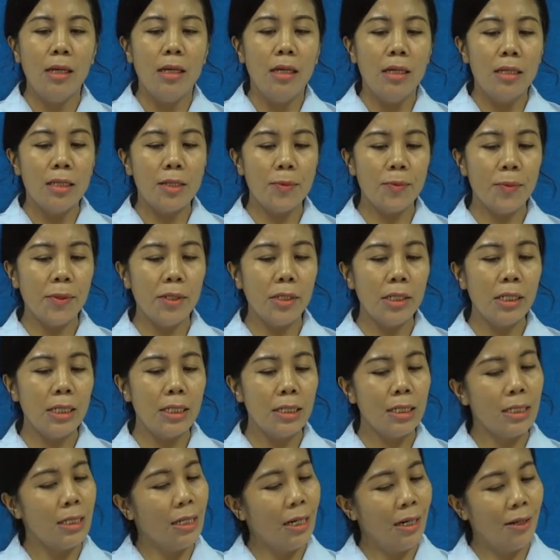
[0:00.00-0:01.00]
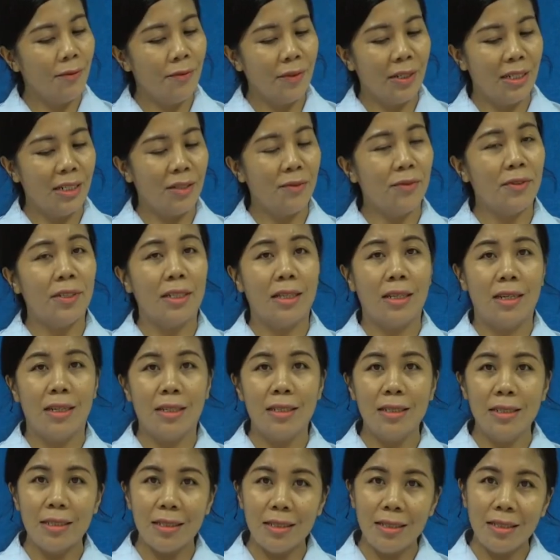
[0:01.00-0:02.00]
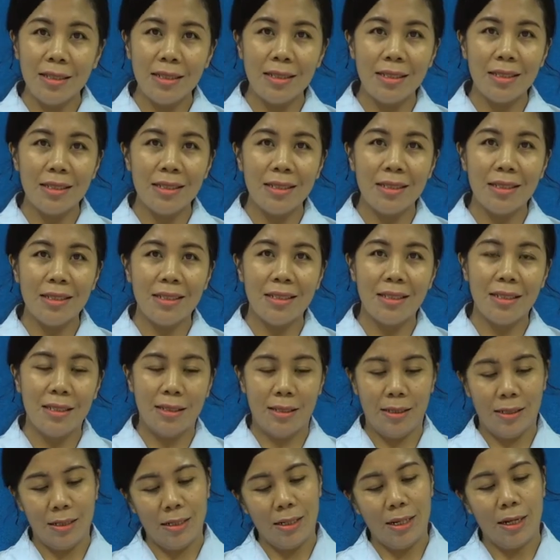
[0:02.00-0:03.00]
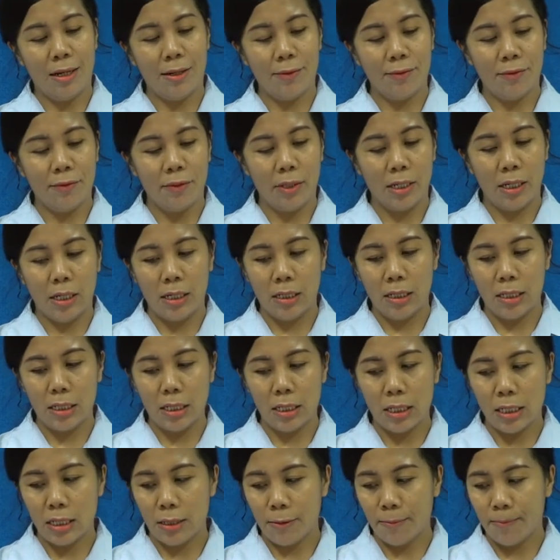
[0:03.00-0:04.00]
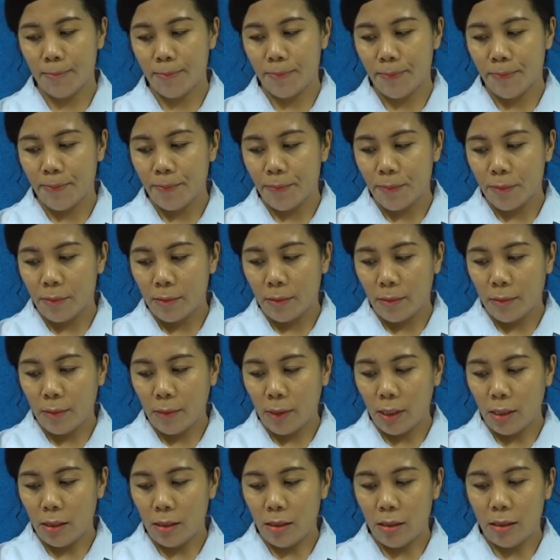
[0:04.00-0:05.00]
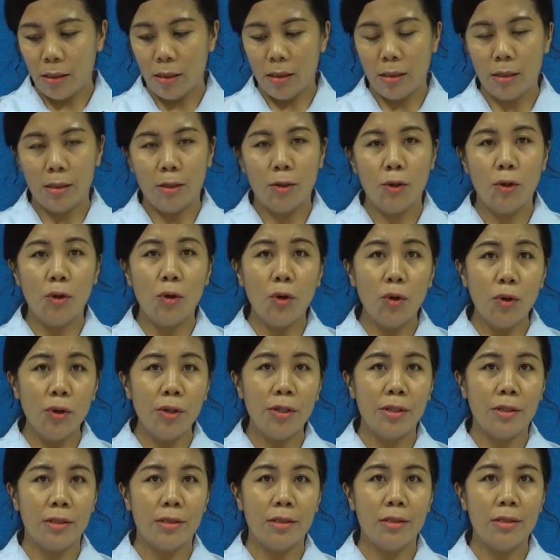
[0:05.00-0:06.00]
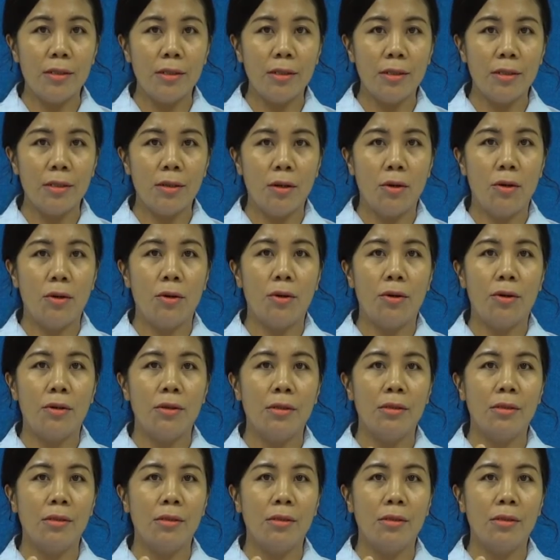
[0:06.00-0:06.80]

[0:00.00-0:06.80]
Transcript: Sphere doesn't have any vertices, doesn't have any corners or